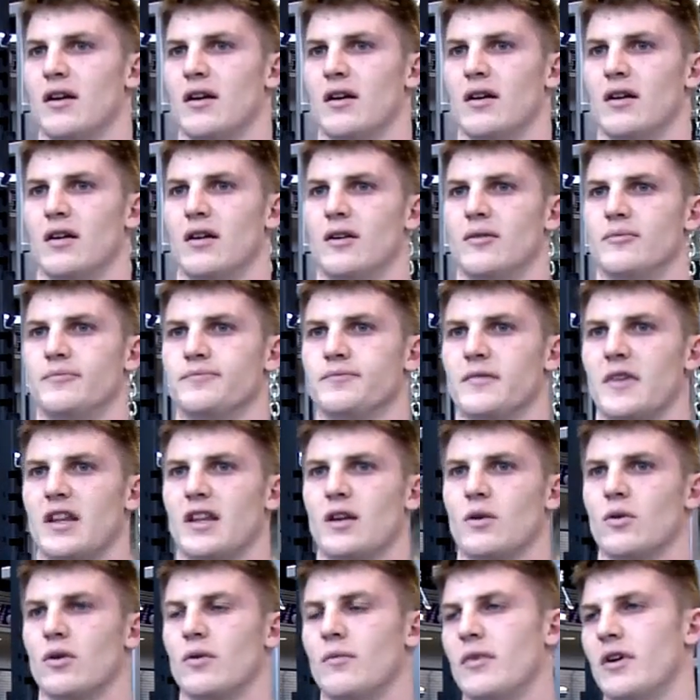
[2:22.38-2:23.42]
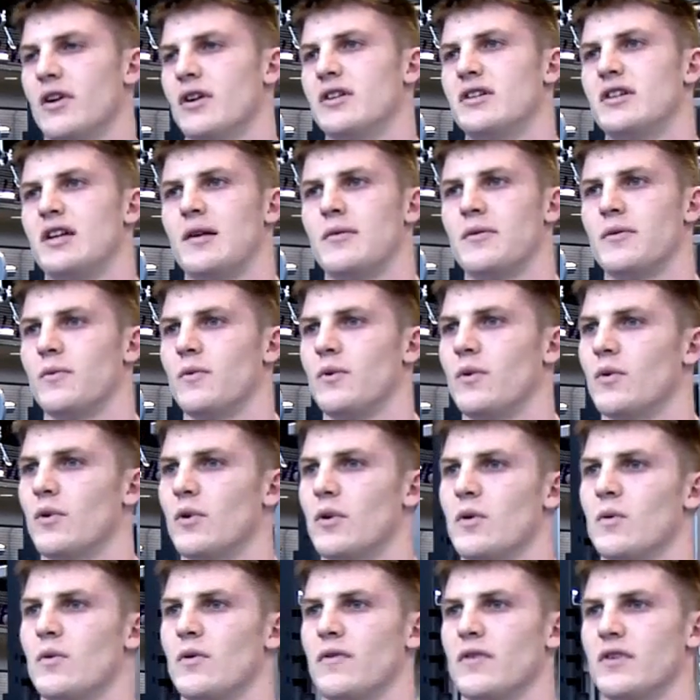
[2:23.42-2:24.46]
Um, I think we're in better shape than we
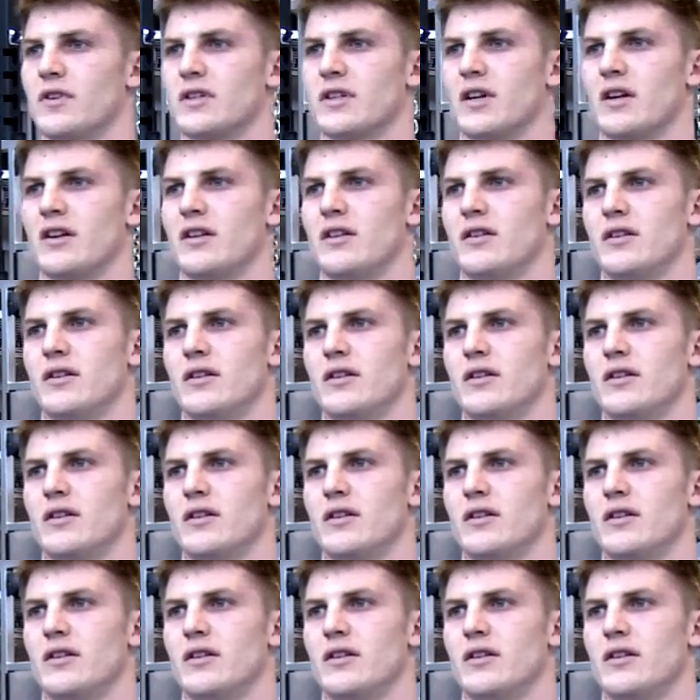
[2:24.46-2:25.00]
were when we first got in